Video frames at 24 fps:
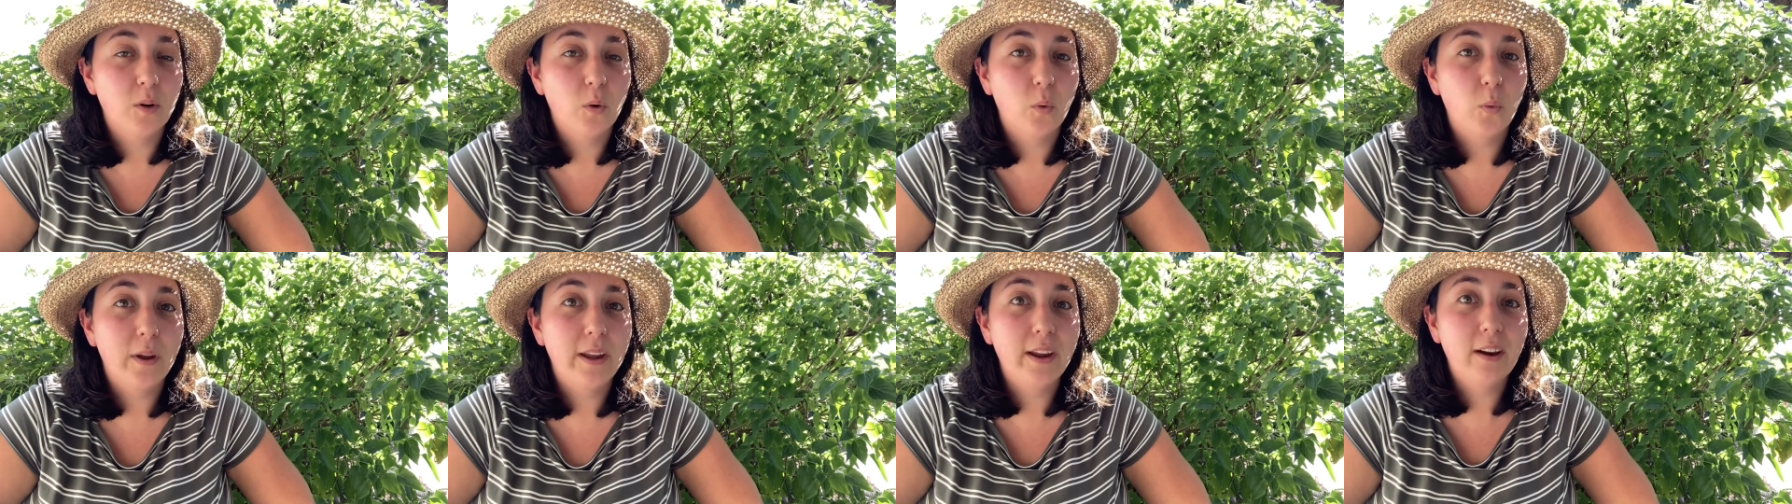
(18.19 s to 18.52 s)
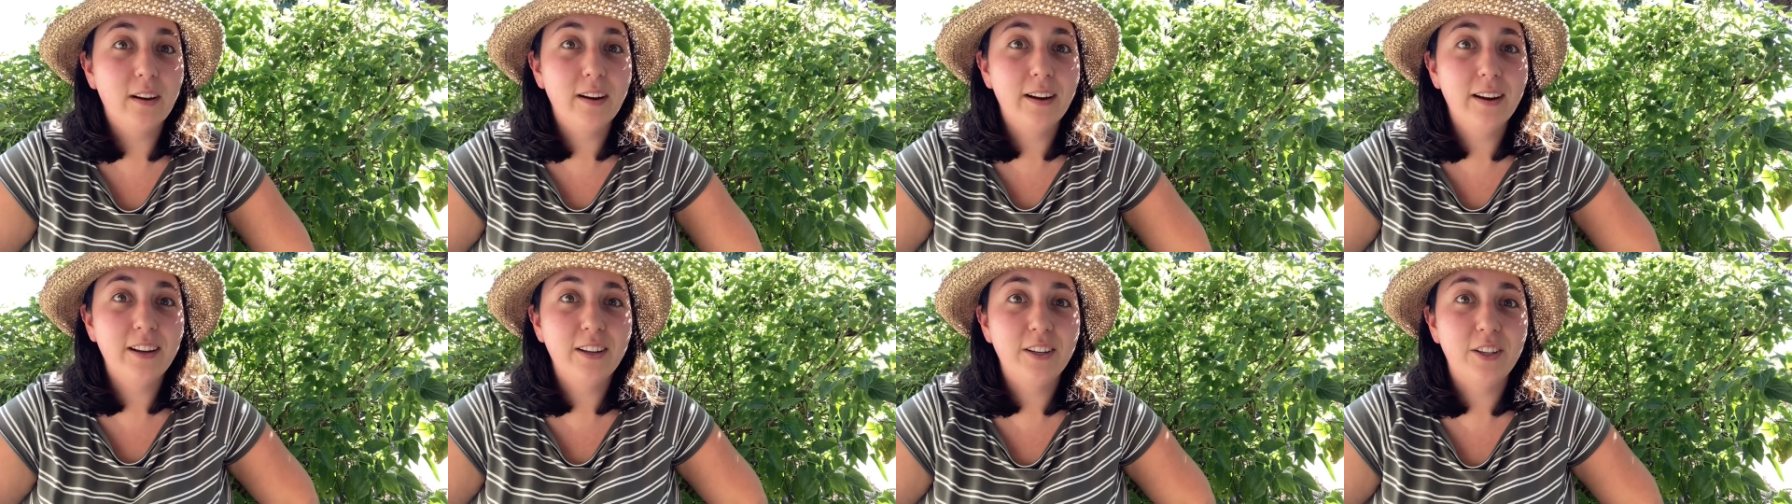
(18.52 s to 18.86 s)
We
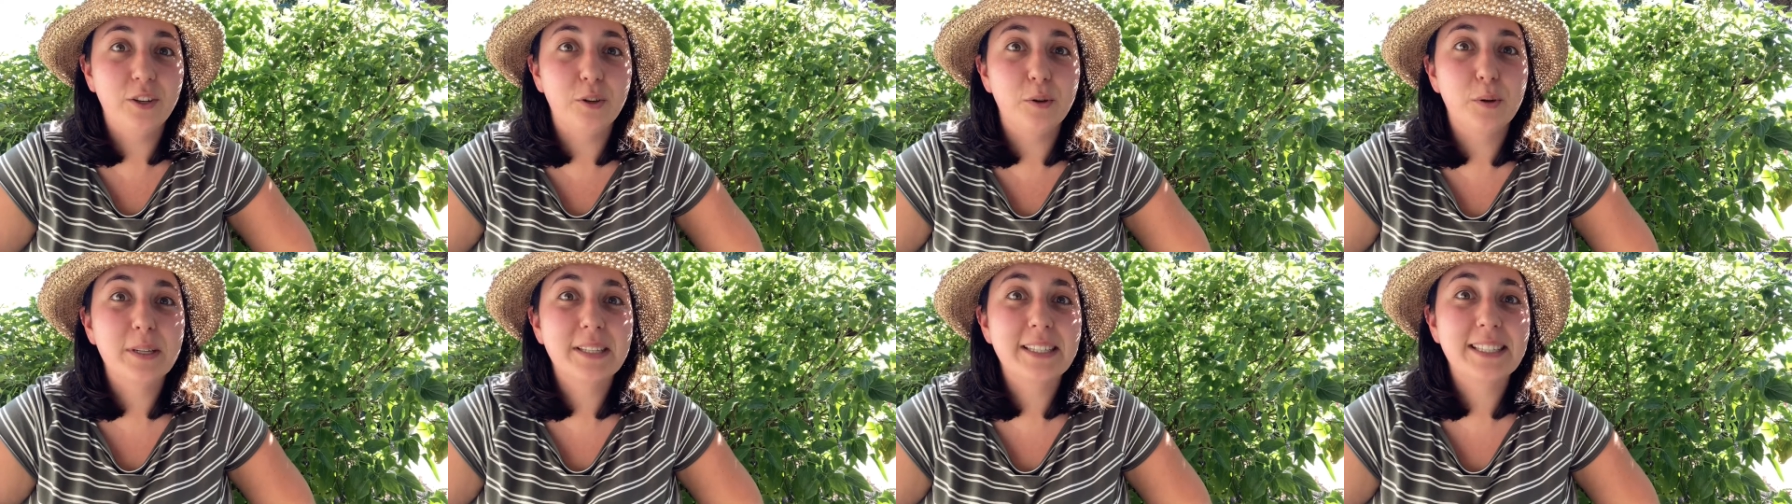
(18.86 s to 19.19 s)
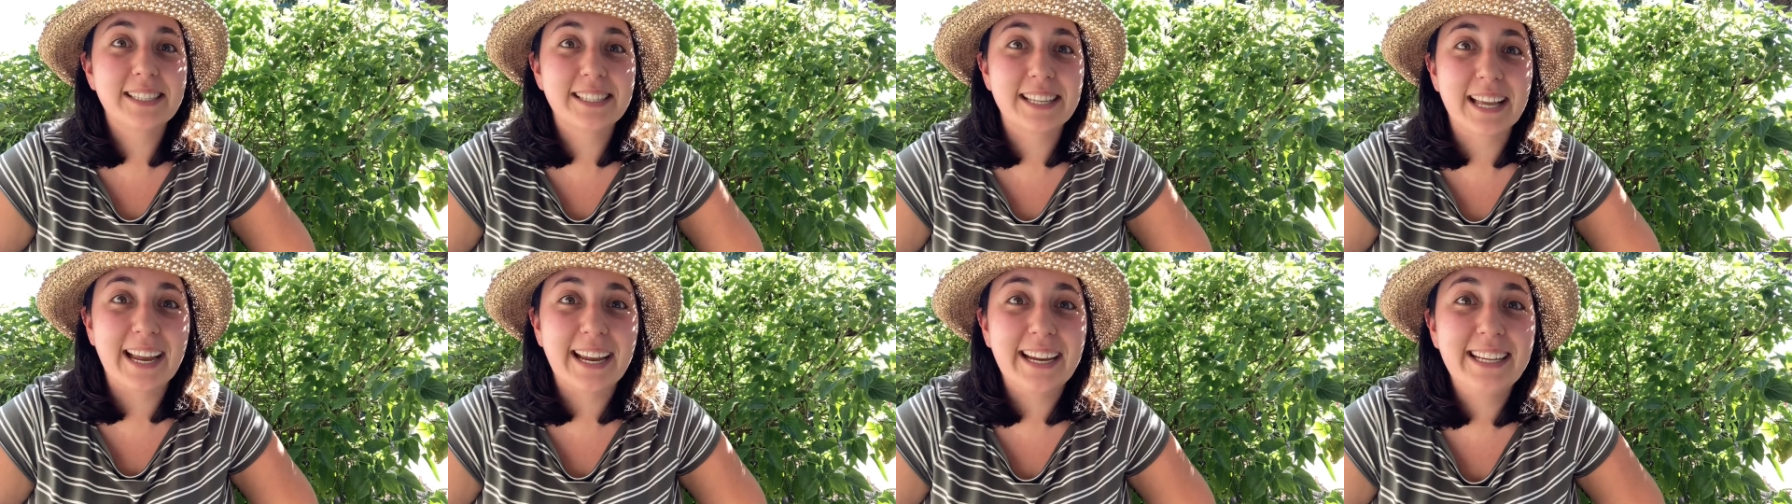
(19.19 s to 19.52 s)
are gonna do
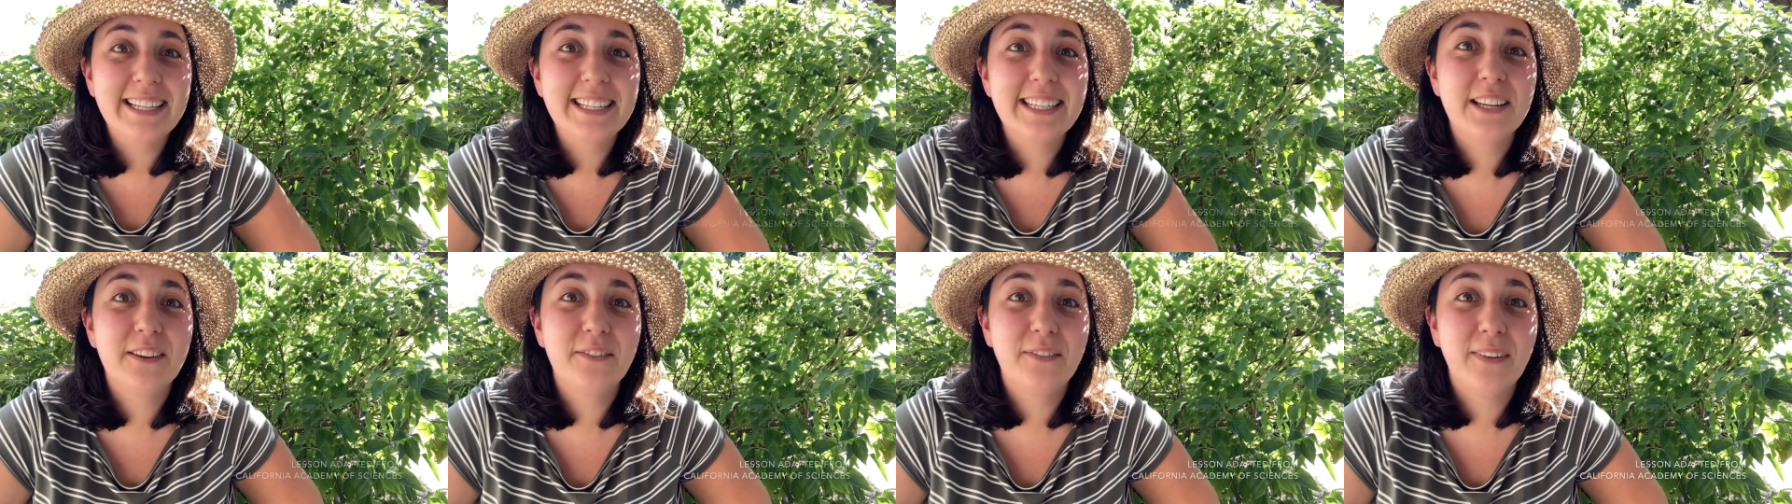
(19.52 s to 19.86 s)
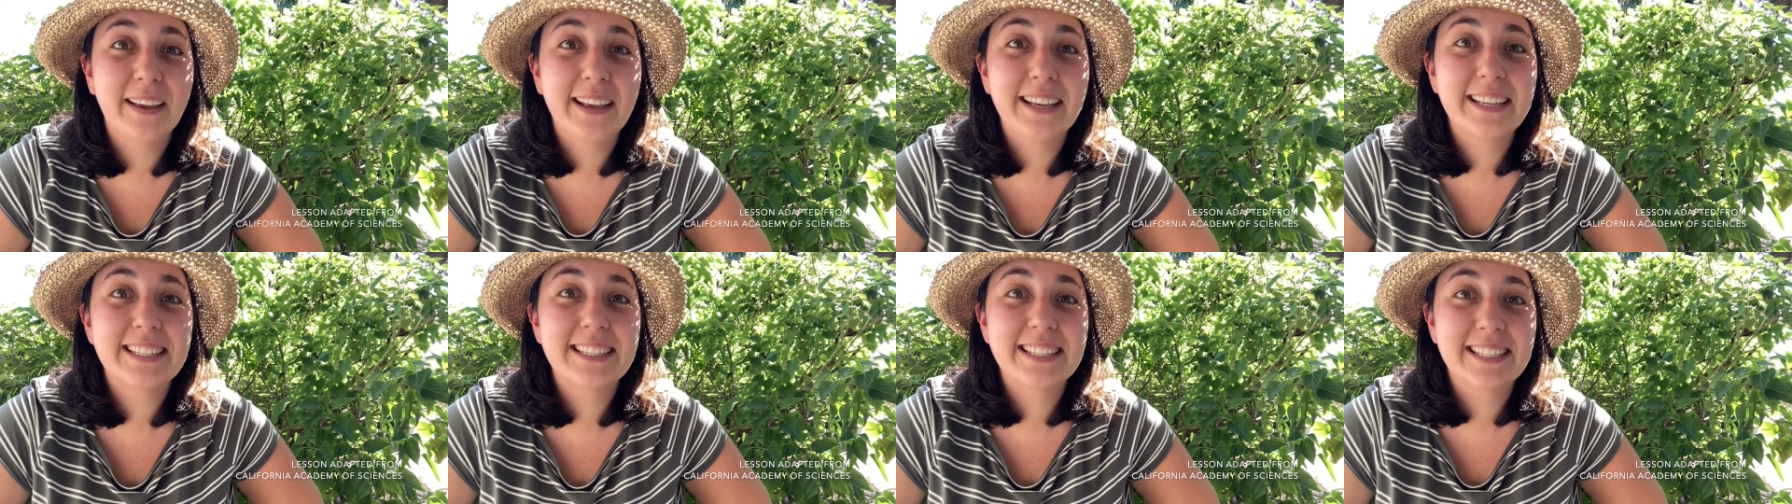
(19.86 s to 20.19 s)

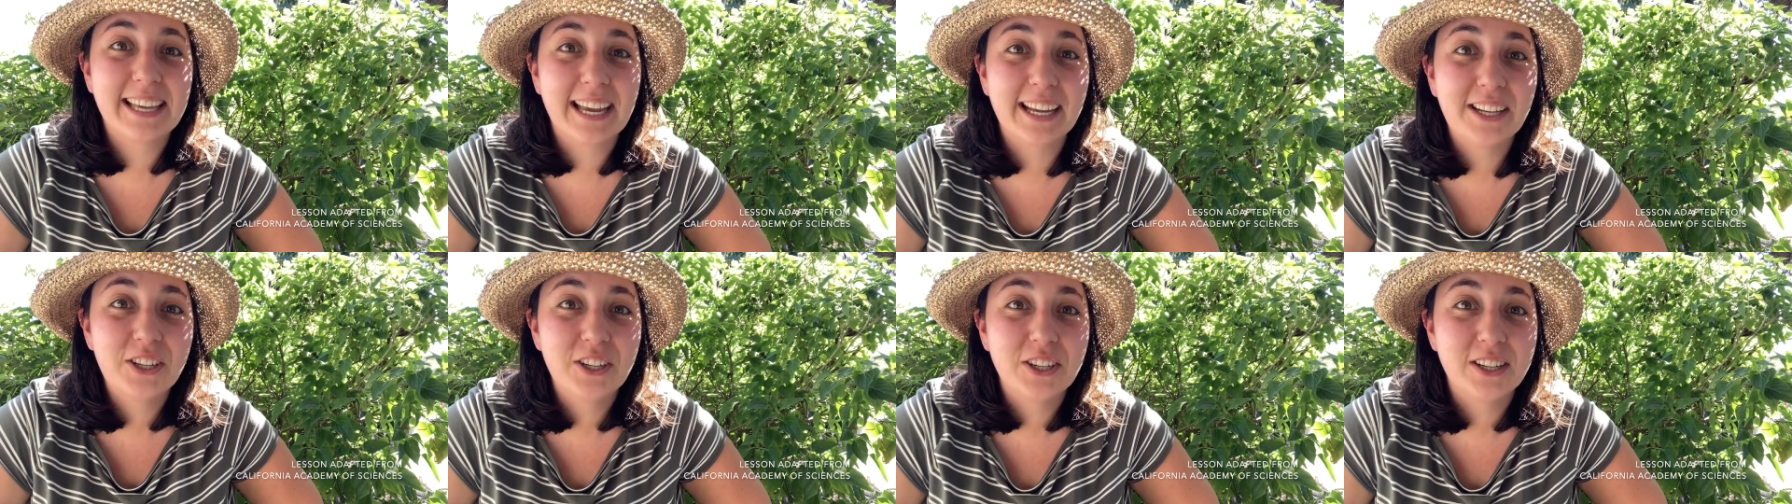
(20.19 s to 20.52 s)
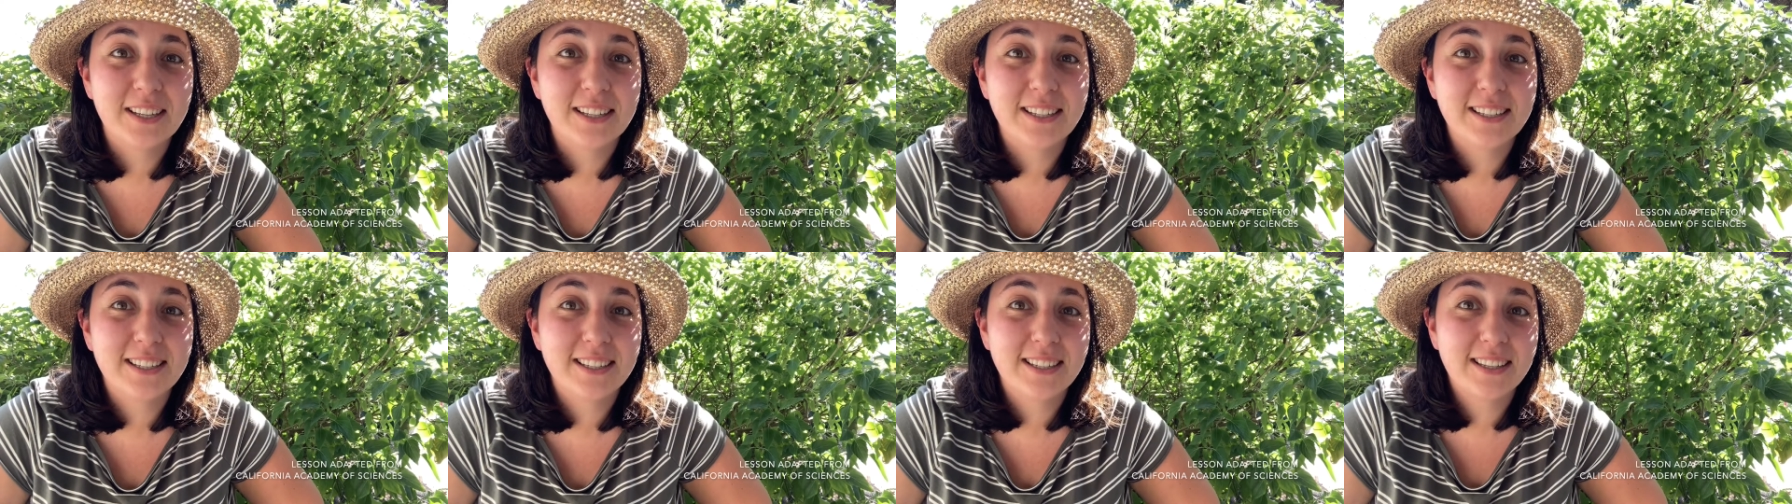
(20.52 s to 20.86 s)
scientific
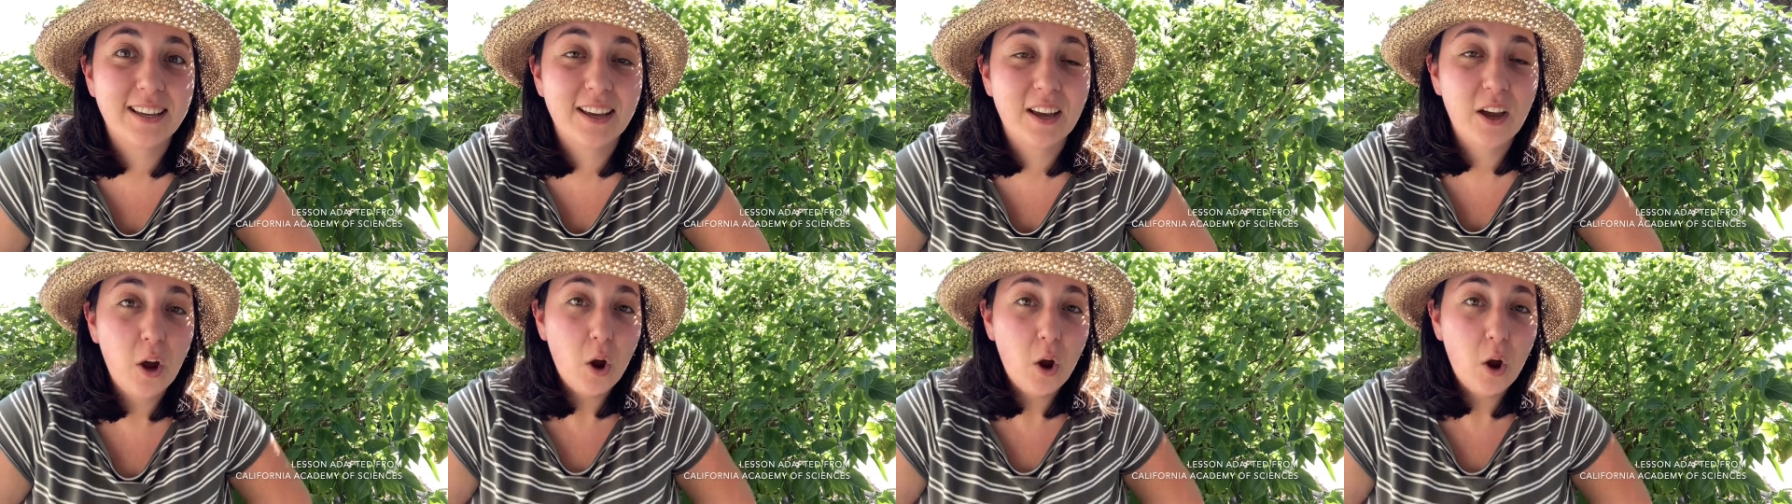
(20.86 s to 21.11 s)
sketches.